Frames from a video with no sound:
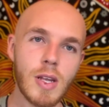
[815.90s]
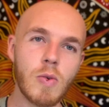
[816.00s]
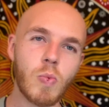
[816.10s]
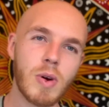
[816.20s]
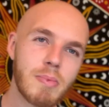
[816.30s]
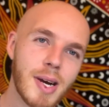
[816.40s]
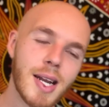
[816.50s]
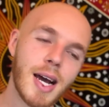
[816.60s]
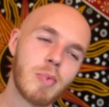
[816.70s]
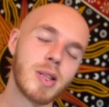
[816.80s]
one bad
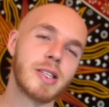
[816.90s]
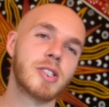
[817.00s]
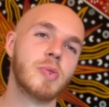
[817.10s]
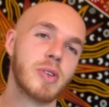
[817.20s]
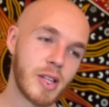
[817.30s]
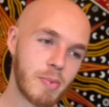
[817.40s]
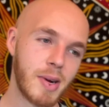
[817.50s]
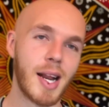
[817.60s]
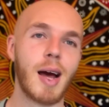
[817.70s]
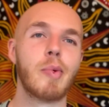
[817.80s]
habit leads to another
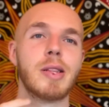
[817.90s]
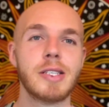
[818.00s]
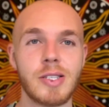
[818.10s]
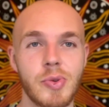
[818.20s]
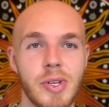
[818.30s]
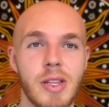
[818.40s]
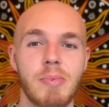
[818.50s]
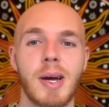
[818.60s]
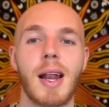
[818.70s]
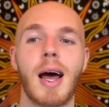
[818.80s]
bad habit, leads to another
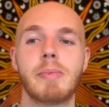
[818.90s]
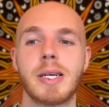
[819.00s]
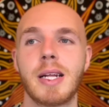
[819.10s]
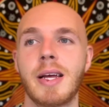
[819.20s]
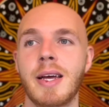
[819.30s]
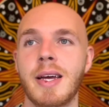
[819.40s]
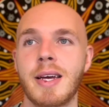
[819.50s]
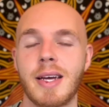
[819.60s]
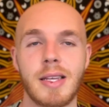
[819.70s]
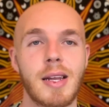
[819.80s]
bad habit.
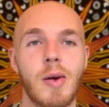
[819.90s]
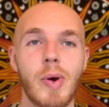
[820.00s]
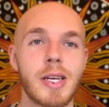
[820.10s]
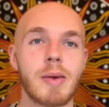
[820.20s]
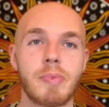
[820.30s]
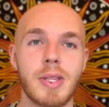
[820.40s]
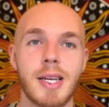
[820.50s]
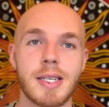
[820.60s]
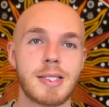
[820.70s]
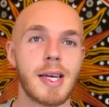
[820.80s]
And then I wake up the
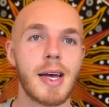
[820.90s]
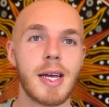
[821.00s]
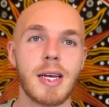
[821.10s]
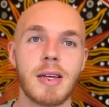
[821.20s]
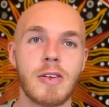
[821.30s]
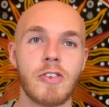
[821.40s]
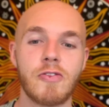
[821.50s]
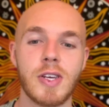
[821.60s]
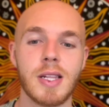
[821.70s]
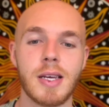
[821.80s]
next day
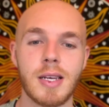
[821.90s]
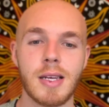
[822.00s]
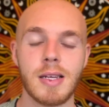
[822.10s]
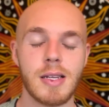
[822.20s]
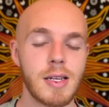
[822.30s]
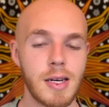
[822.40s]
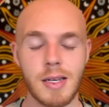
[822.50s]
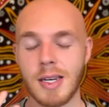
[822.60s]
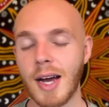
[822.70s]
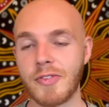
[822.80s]
feeling
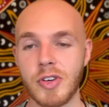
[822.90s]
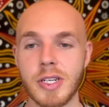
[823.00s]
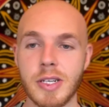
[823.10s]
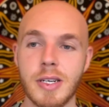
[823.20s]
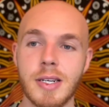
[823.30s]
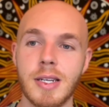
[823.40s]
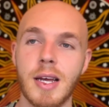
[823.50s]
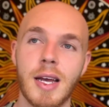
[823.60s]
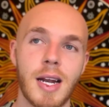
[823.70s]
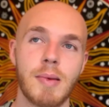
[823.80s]
not very good,
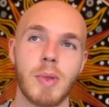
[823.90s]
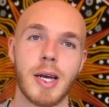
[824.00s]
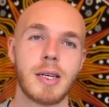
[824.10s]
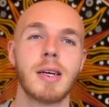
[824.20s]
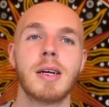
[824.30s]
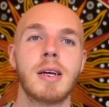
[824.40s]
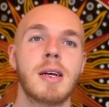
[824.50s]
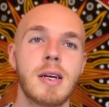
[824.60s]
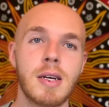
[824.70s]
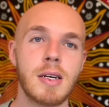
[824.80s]
and I'm like,
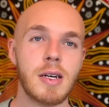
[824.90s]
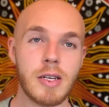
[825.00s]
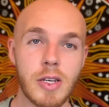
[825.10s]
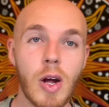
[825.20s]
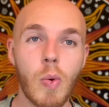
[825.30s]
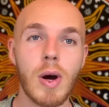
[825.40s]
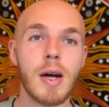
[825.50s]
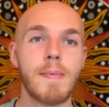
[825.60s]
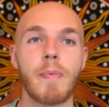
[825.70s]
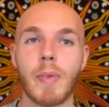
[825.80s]
you know
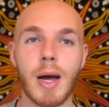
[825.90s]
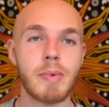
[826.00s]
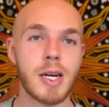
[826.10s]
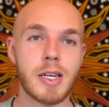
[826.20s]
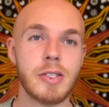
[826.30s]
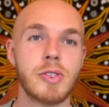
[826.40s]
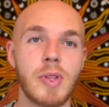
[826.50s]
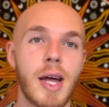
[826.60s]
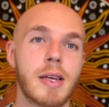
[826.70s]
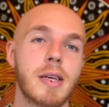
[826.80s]
what? I'm not gonna do
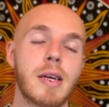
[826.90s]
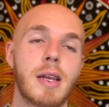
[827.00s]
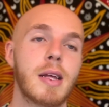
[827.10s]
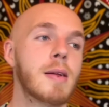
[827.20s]
that again.